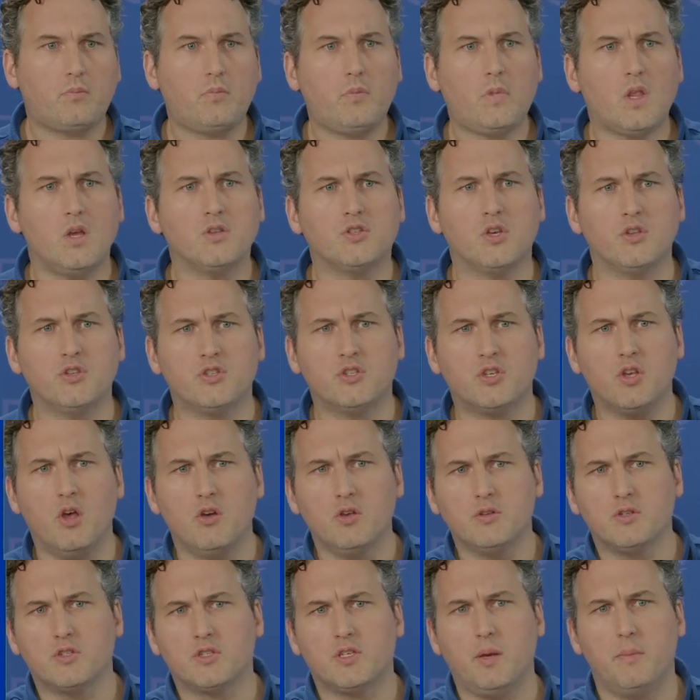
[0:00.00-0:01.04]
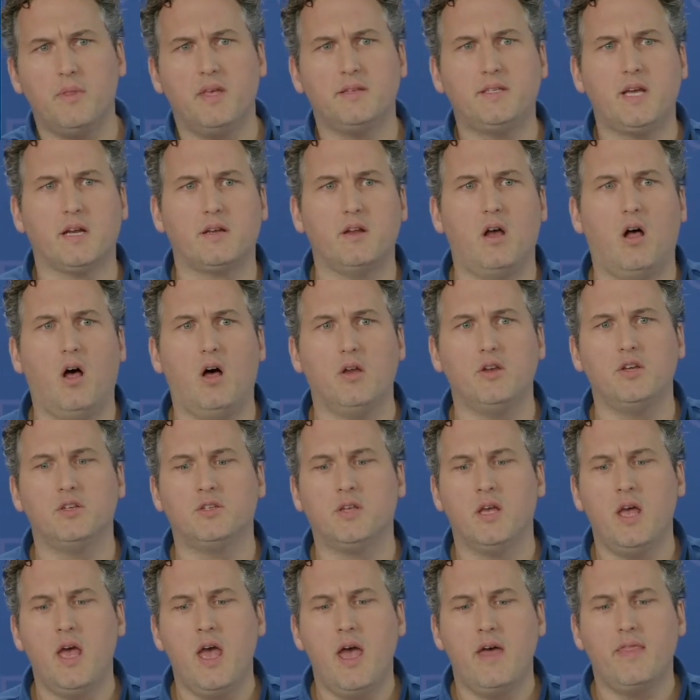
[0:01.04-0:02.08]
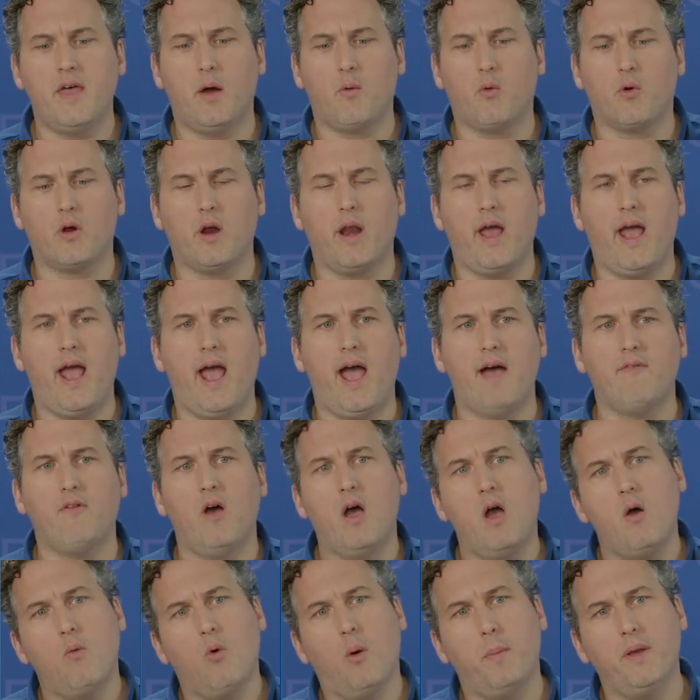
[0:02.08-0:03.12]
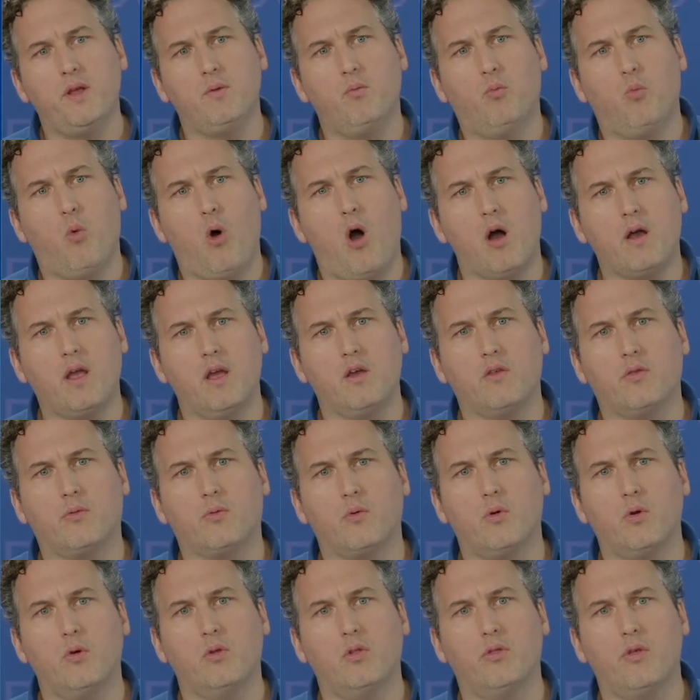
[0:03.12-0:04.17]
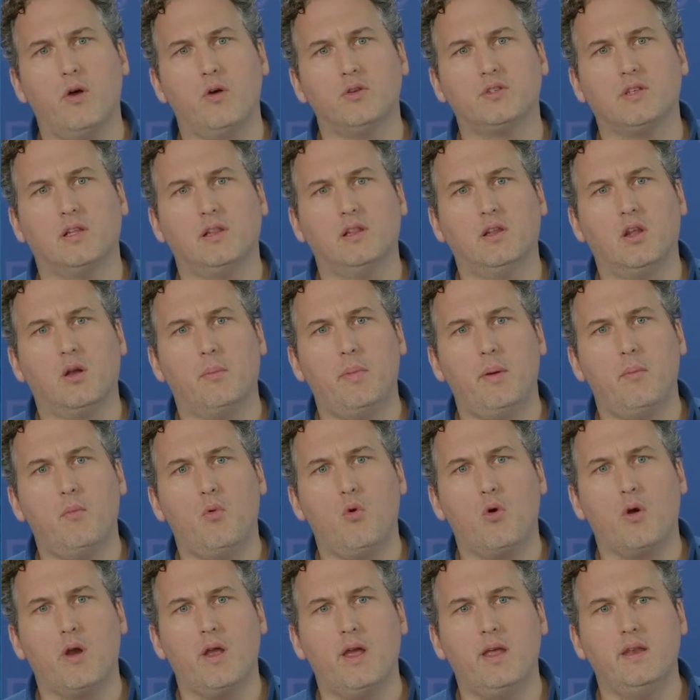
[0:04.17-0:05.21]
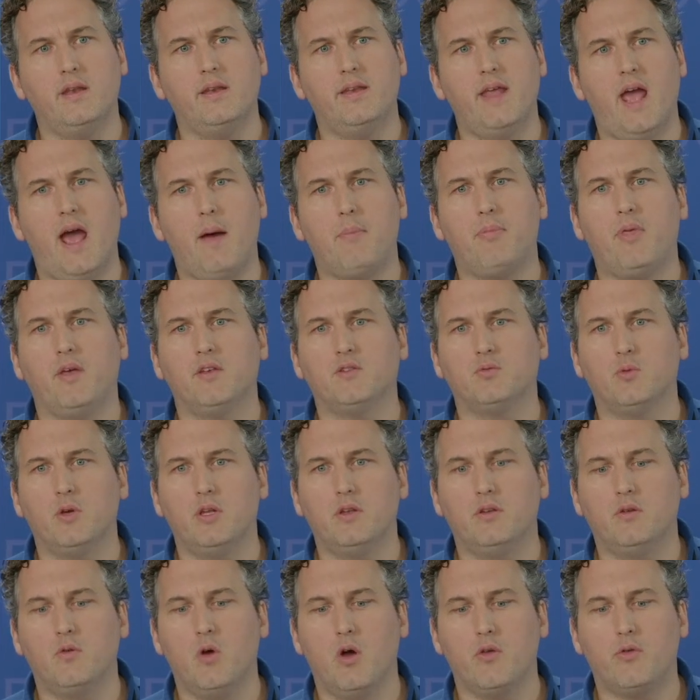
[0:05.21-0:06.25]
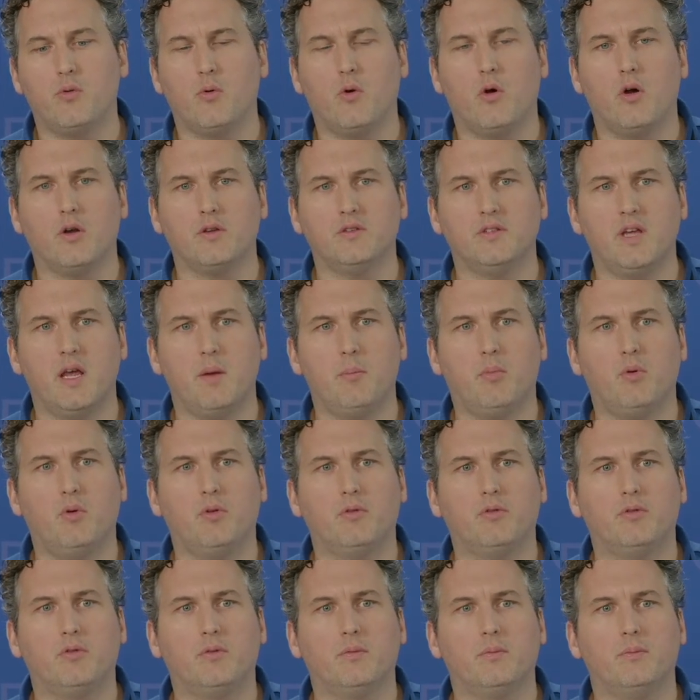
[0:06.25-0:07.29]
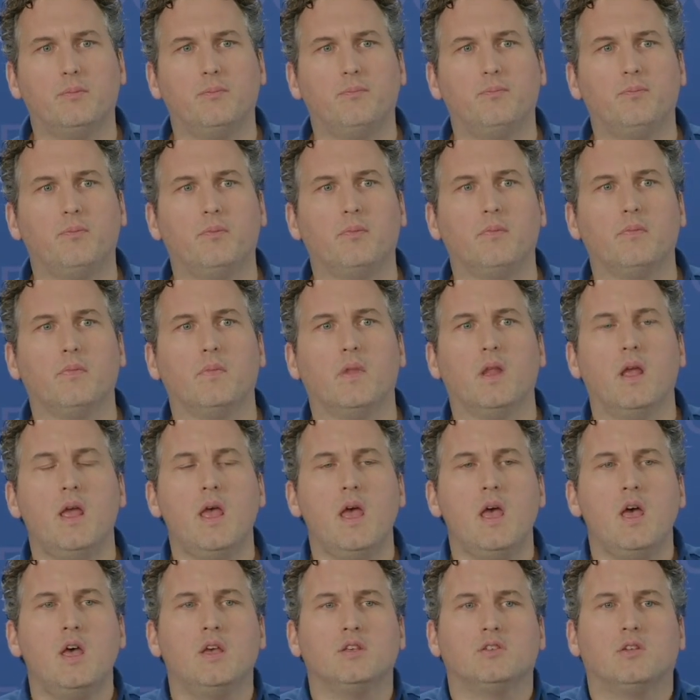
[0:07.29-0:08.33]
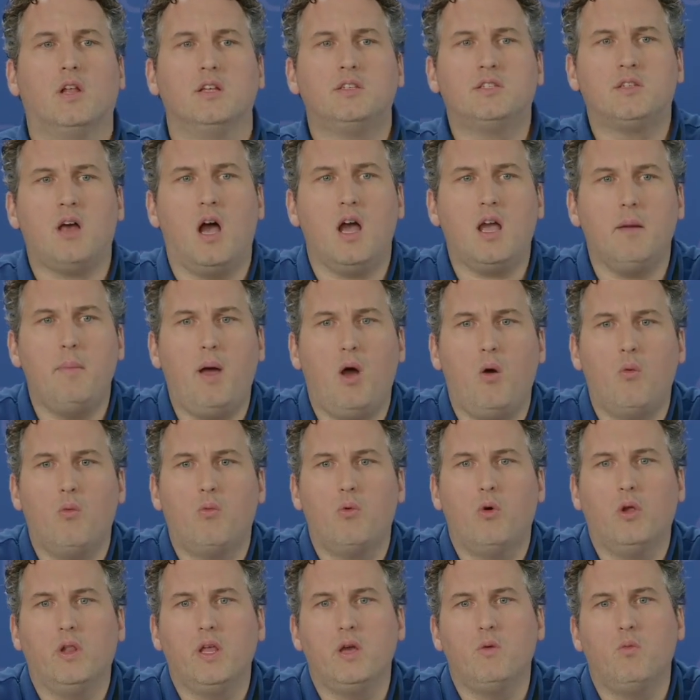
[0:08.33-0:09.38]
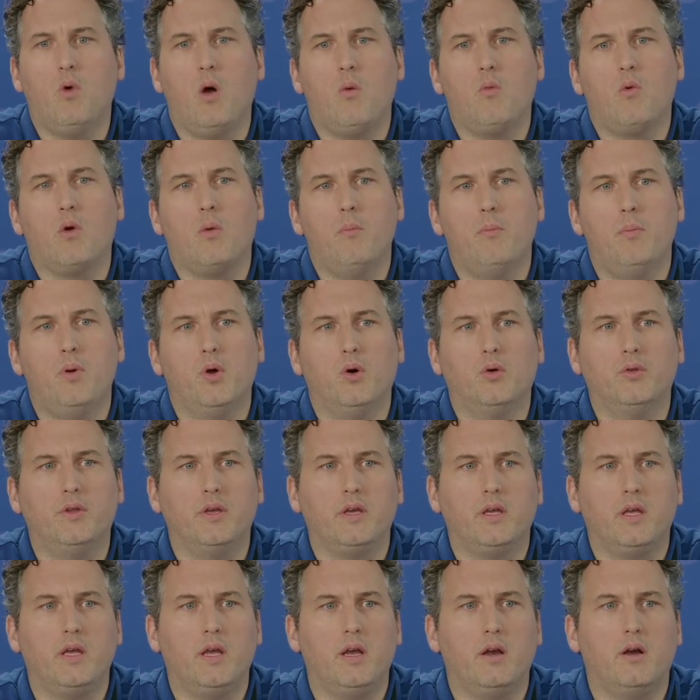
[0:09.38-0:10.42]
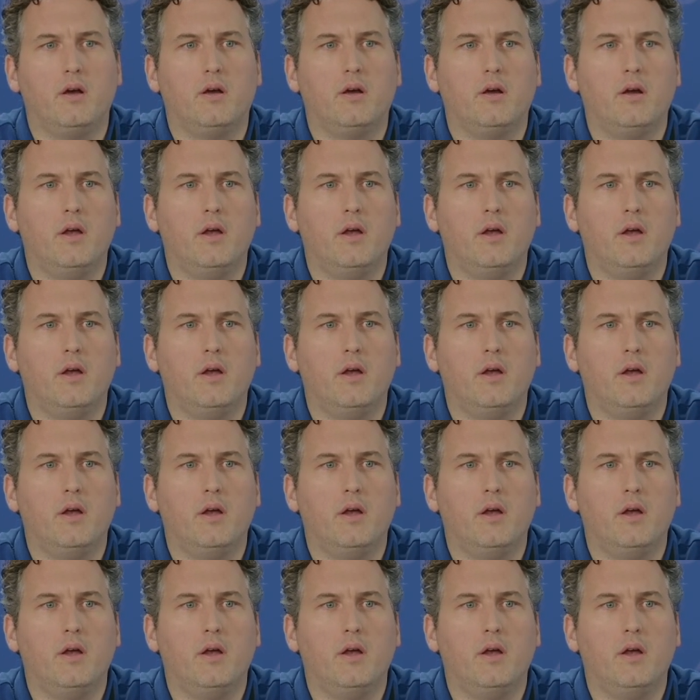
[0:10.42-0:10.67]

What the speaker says: So those are some of the technologies that we're going to have. We'll be walking through those a little bit more in depth as we go through our examples. So let's talk about really what we're building here.